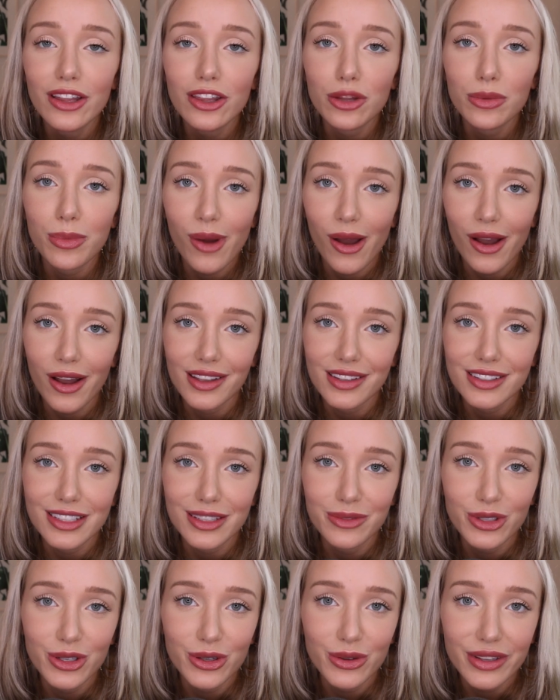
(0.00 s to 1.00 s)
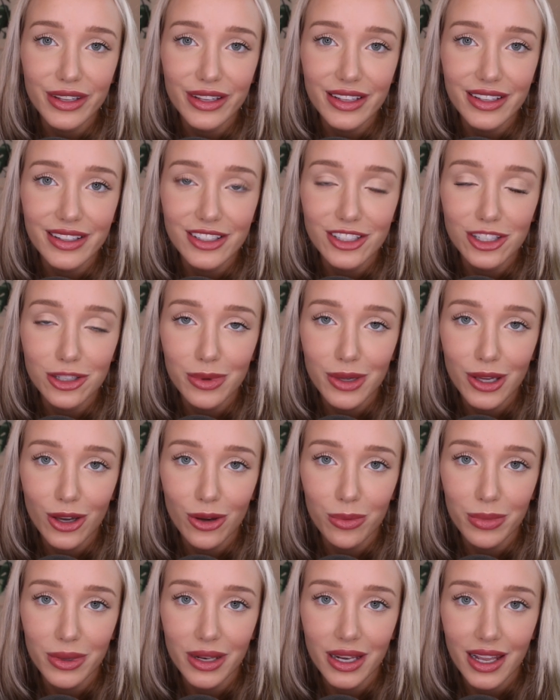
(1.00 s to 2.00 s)
The box I'm going to be
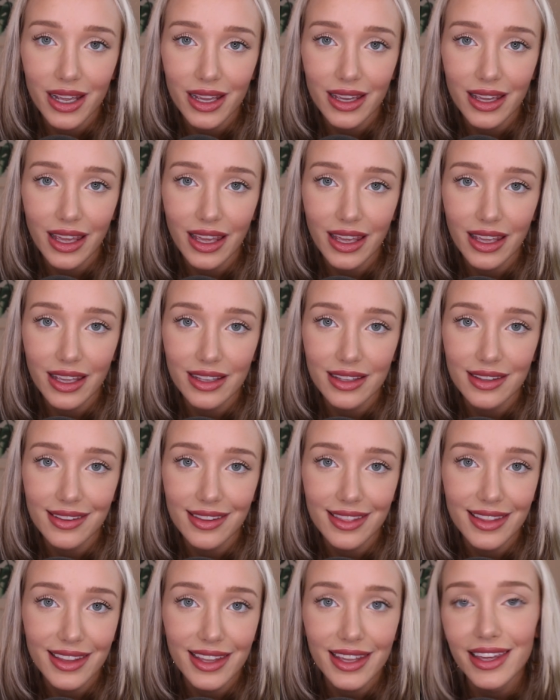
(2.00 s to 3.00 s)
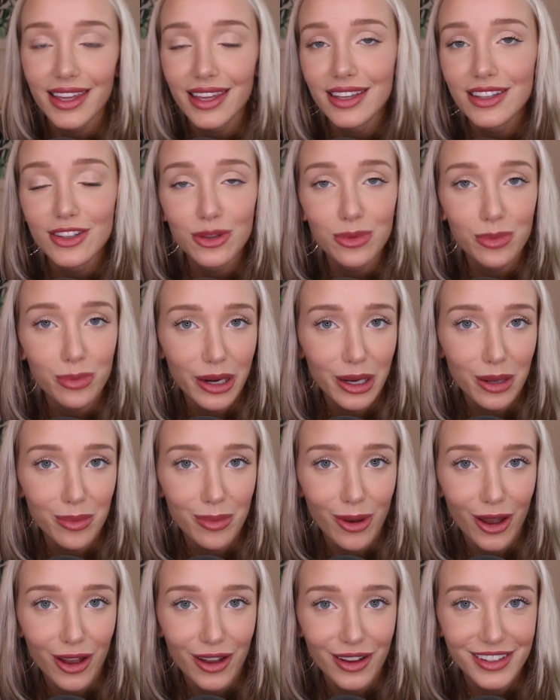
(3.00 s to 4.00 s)
opening is the spring
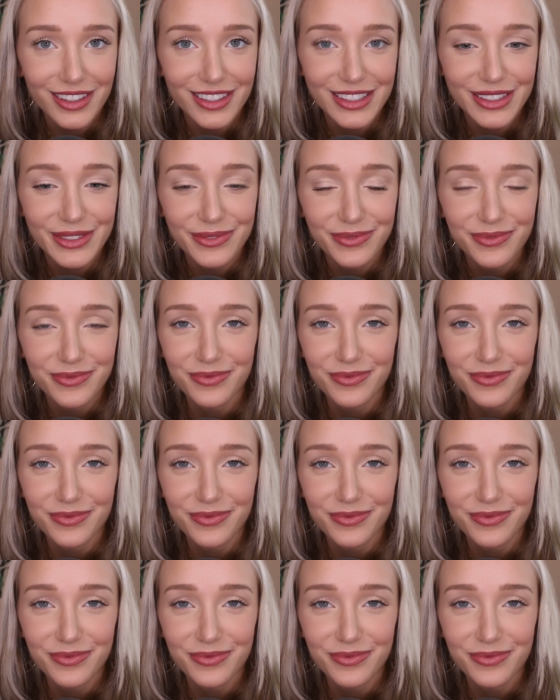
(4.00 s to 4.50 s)
box.